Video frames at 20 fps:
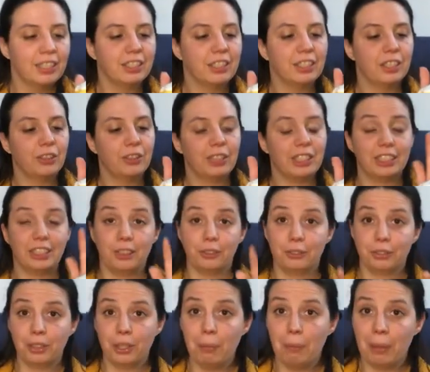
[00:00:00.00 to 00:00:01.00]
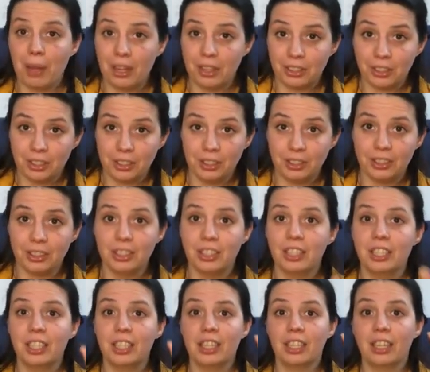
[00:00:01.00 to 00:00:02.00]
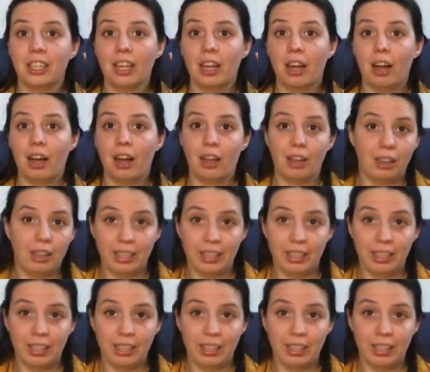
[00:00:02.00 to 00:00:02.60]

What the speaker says: So it's a free pattern, I'll